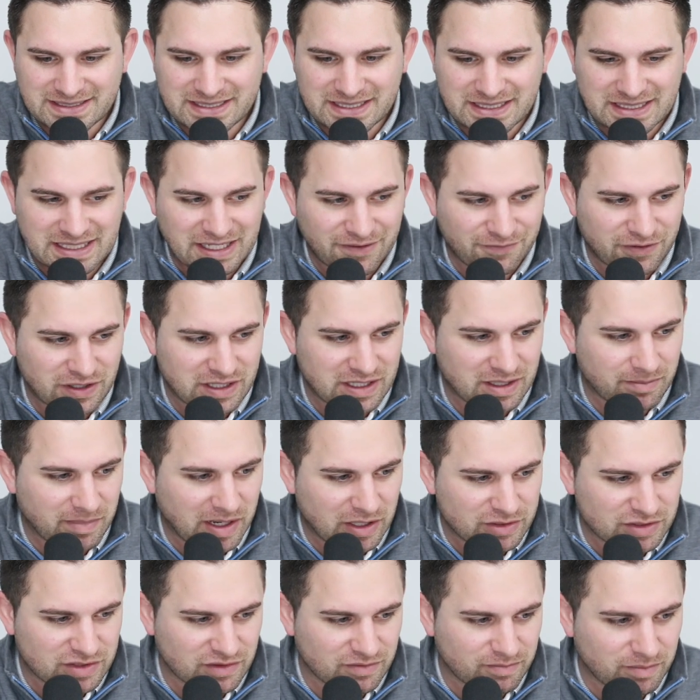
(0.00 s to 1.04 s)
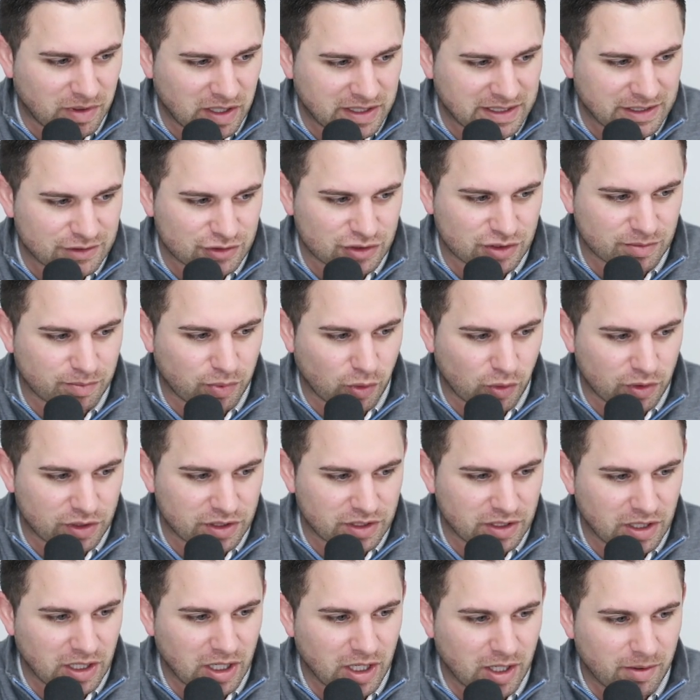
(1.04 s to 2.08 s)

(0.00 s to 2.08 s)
significant amounts of money or supported